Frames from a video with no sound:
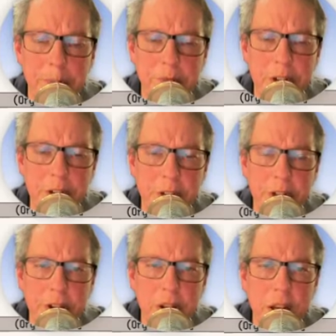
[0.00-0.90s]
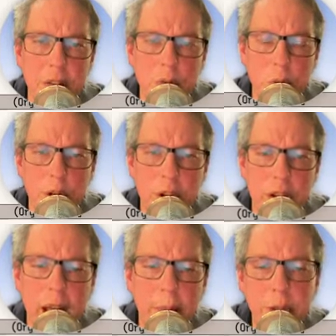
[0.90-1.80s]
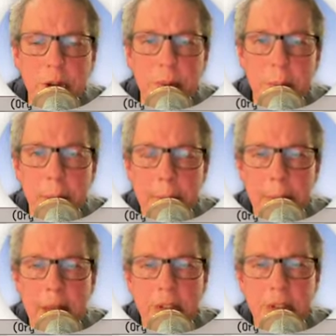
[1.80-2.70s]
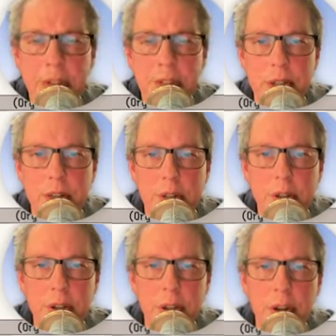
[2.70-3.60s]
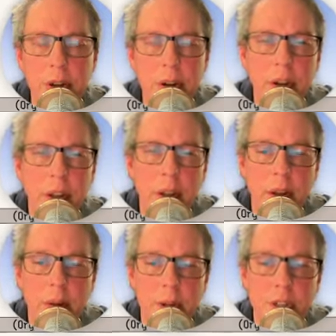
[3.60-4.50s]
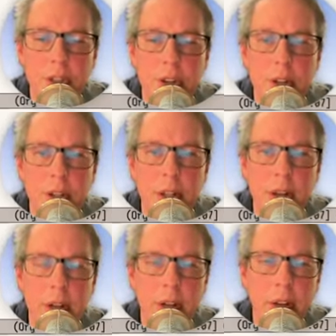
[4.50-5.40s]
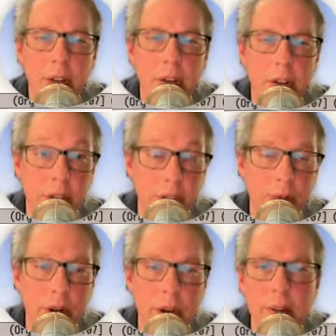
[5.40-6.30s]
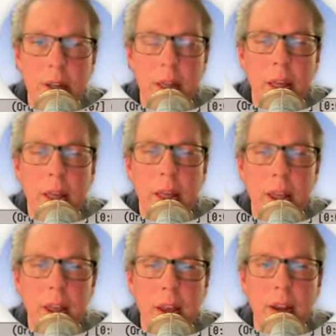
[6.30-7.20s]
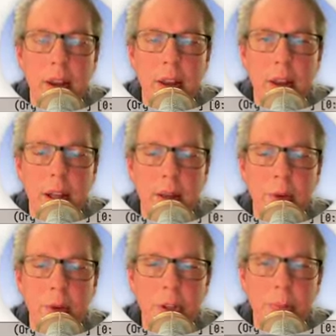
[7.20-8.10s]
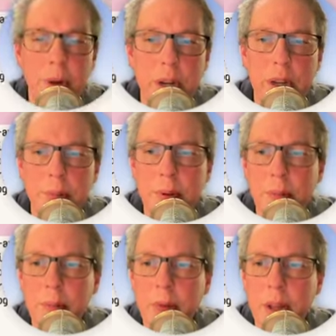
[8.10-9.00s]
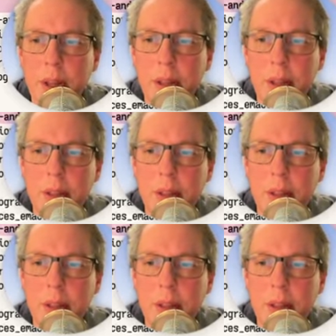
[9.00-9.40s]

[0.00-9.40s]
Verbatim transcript: function of org capture. So let's take a look here. I'm going to start a clock. It's running. And I'm going to bring up my